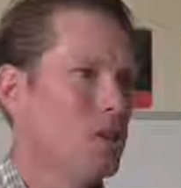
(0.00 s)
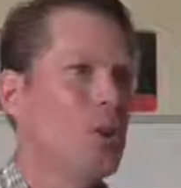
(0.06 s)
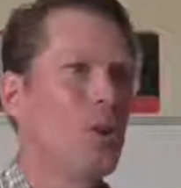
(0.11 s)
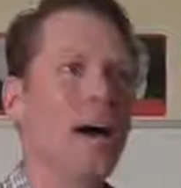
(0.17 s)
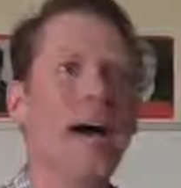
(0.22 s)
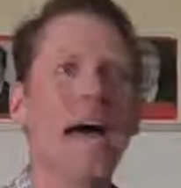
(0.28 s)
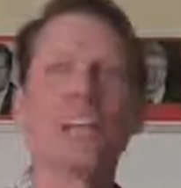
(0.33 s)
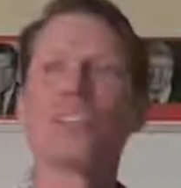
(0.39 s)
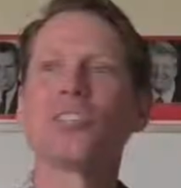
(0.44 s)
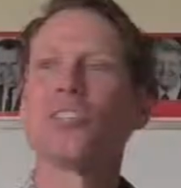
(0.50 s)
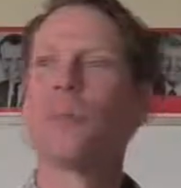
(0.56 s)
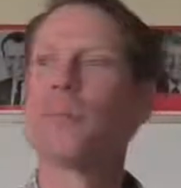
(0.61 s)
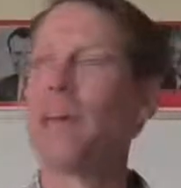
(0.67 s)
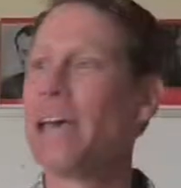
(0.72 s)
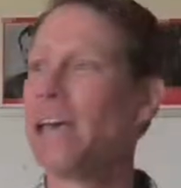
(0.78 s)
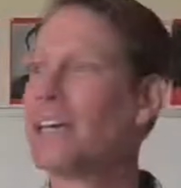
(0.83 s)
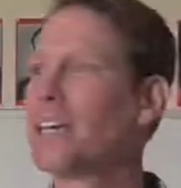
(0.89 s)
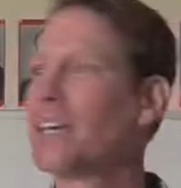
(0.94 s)
who has to
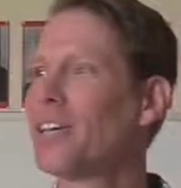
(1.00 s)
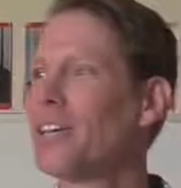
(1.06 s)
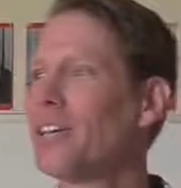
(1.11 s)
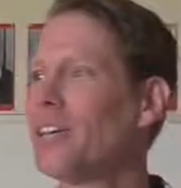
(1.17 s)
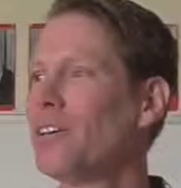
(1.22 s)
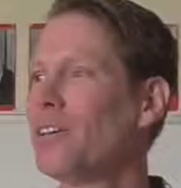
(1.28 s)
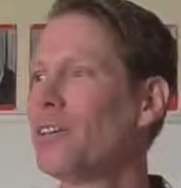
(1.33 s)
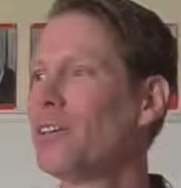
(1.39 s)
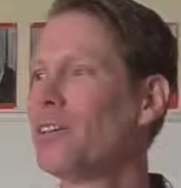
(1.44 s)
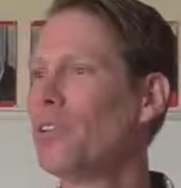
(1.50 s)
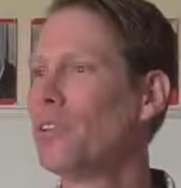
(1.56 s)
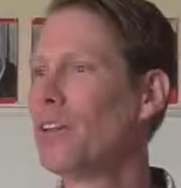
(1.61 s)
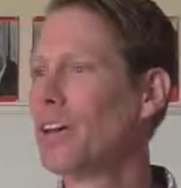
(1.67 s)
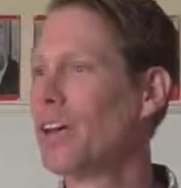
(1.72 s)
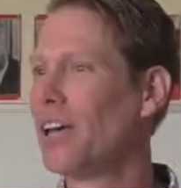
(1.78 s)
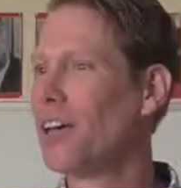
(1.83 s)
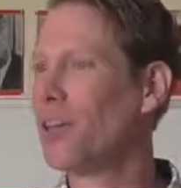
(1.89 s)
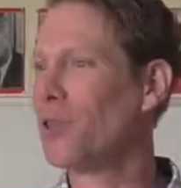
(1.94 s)
make
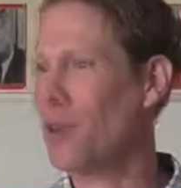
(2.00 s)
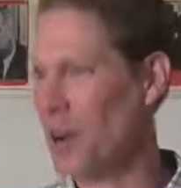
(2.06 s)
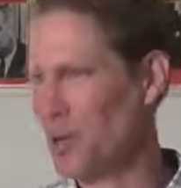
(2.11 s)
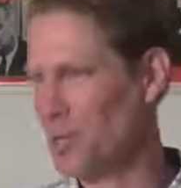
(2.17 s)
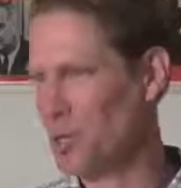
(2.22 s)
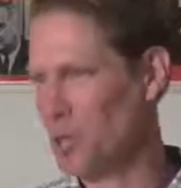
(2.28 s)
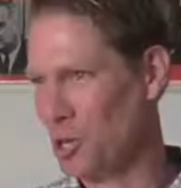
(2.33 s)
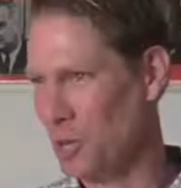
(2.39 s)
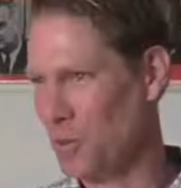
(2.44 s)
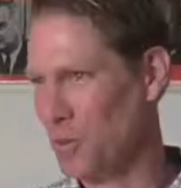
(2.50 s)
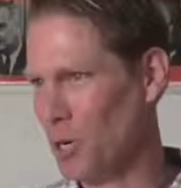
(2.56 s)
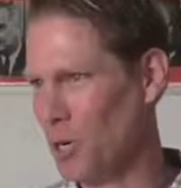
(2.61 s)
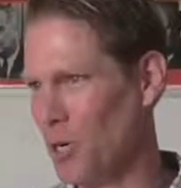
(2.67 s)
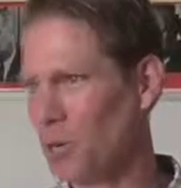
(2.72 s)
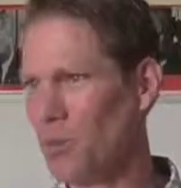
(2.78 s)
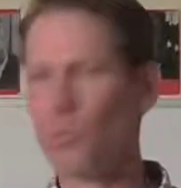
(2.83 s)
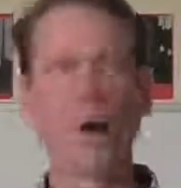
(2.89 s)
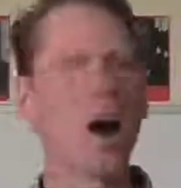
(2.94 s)
the grape
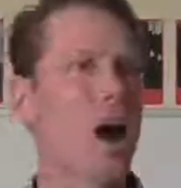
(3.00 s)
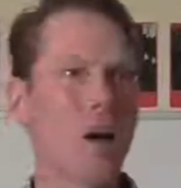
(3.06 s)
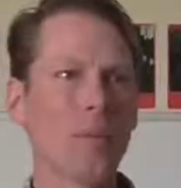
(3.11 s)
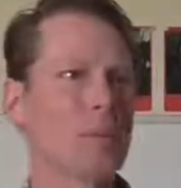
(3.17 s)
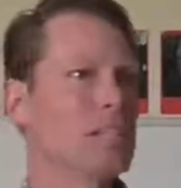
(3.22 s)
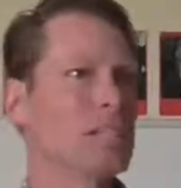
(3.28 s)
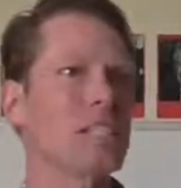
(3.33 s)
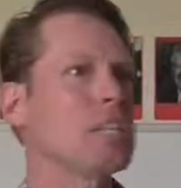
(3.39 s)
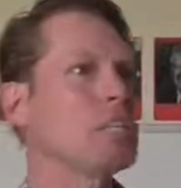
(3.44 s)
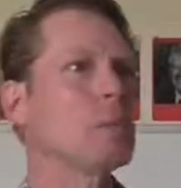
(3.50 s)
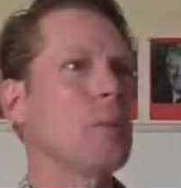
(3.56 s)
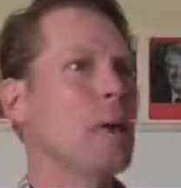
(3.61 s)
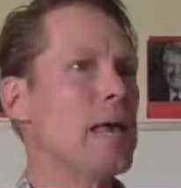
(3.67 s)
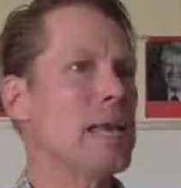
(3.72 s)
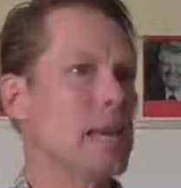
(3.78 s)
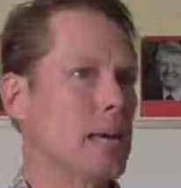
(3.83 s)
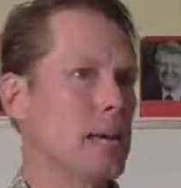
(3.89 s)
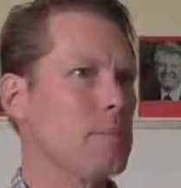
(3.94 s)
sherbet. We're obviously
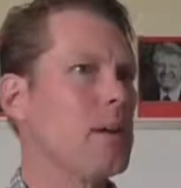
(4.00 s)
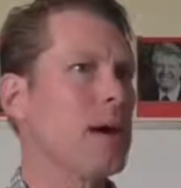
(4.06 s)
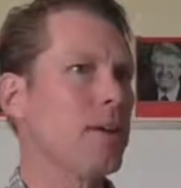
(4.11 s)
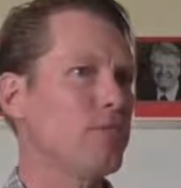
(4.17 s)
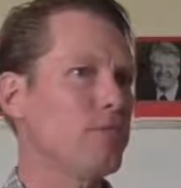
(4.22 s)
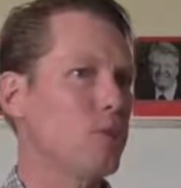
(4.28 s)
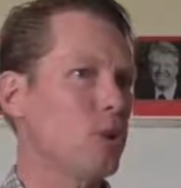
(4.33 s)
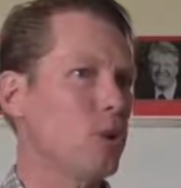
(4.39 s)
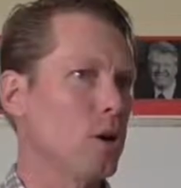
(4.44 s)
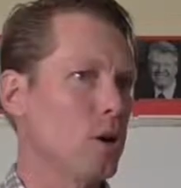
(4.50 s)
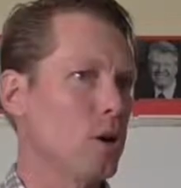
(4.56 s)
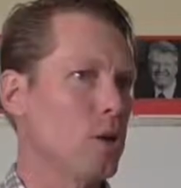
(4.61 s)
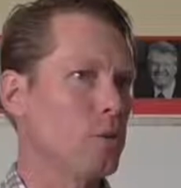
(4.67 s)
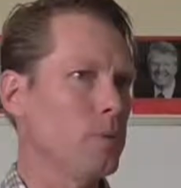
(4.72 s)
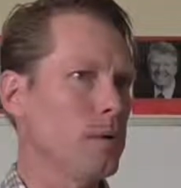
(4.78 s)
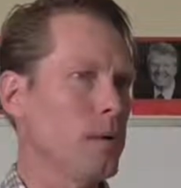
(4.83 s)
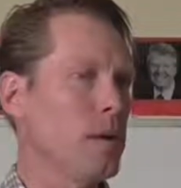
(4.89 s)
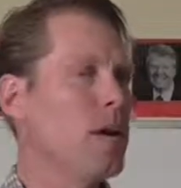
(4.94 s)
speaking in metaphor,
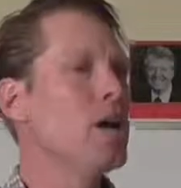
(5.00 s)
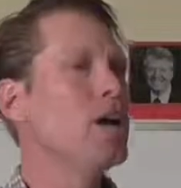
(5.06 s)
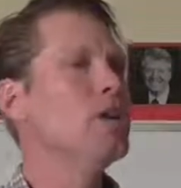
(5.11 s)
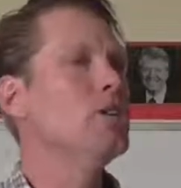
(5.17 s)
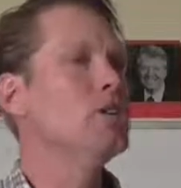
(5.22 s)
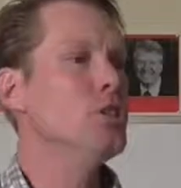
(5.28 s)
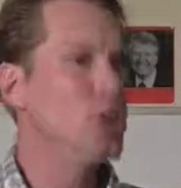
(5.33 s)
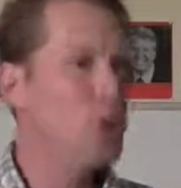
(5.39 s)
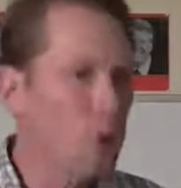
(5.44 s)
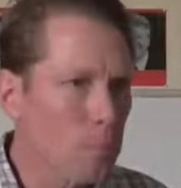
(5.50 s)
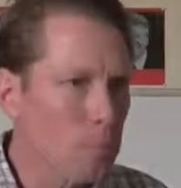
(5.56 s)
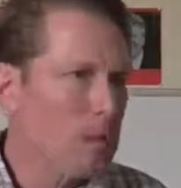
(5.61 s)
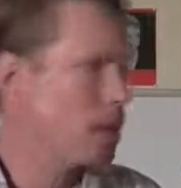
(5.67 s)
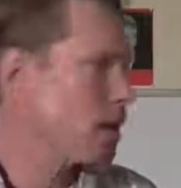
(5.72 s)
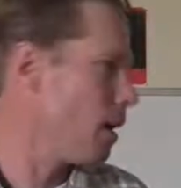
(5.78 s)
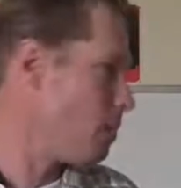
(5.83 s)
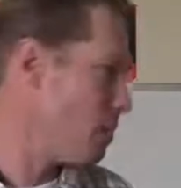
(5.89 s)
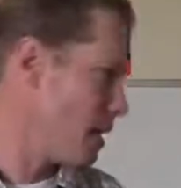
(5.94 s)
aren't we? You
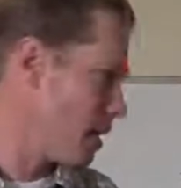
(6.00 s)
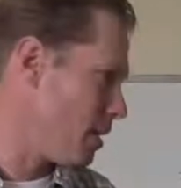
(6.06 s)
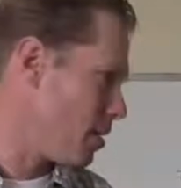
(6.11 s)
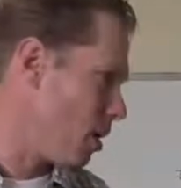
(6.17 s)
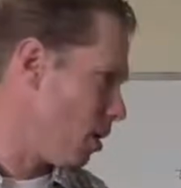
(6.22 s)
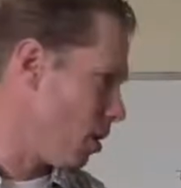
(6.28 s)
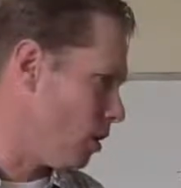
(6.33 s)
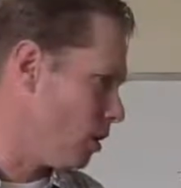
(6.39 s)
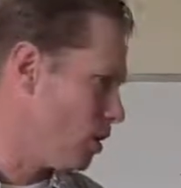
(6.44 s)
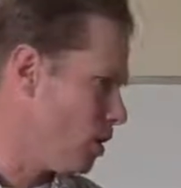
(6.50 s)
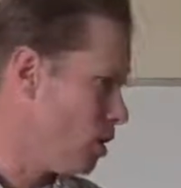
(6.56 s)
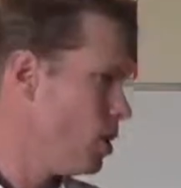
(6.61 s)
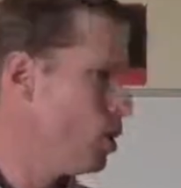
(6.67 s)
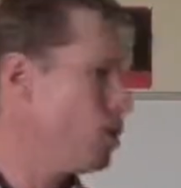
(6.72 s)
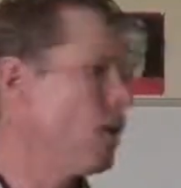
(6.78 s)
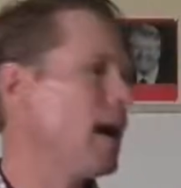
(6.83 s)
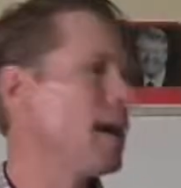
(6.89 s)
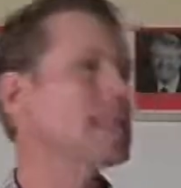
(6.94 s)
become the adult
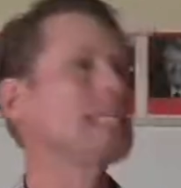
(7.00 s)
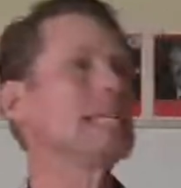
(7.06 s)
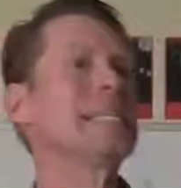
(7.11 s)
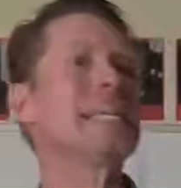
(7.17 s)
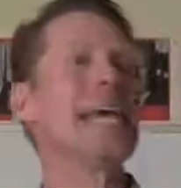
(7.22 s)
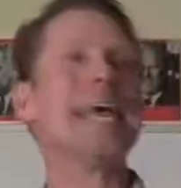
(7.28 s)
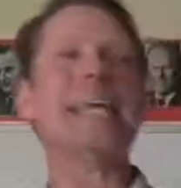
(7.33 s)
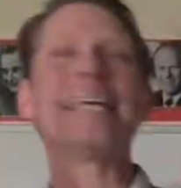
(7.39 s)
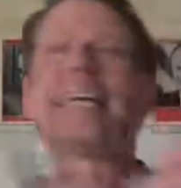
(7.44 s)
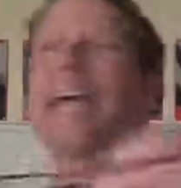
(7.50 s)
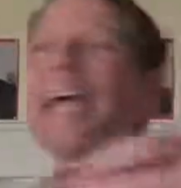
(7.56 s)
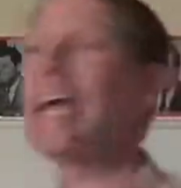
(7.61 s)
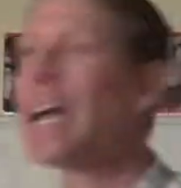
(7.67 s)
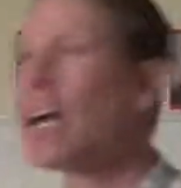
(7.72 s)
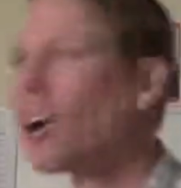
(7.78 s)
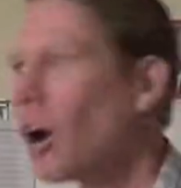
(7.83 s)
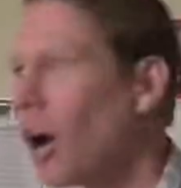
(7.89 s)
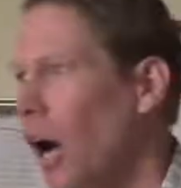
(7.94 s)
who has to take
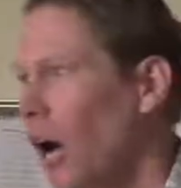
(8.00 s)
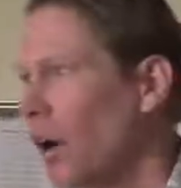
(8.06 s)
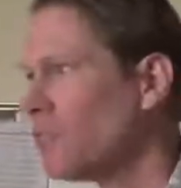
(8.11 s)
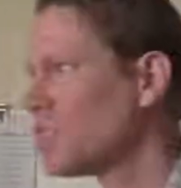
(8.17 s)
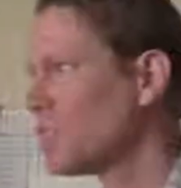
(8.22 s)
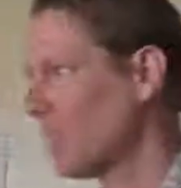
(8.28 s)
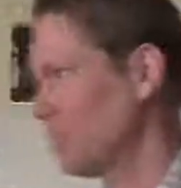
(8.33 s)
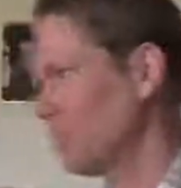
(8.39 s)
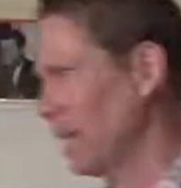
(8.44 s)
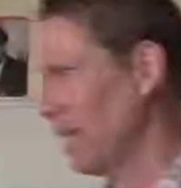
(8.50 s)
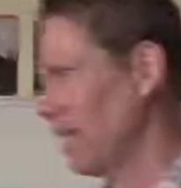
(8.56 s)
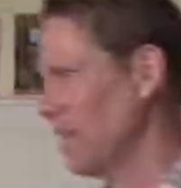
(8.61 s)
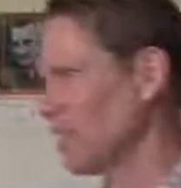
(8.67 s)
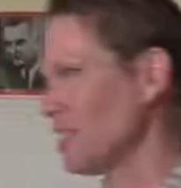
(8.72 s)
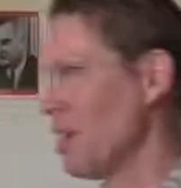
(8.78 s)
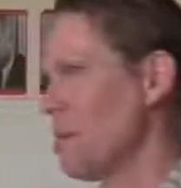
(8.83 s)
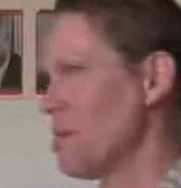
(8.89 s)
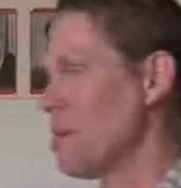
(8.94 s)
care of somebody
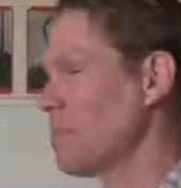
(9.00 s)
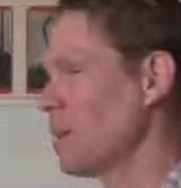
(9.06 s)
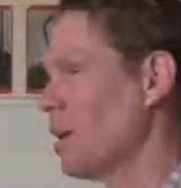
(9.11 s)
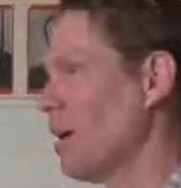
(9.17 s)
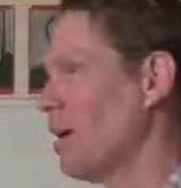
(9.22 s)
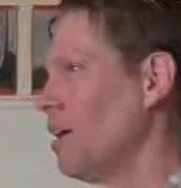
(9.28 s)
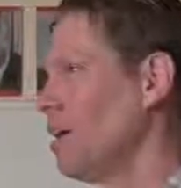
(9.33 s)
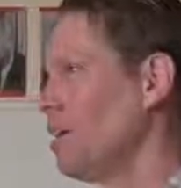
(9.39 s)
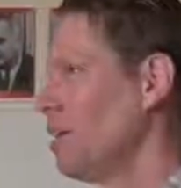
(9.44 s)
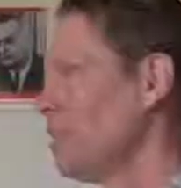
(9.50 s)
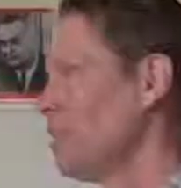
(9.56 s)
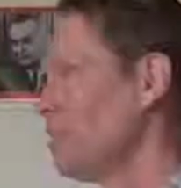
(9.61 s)
else. I remember a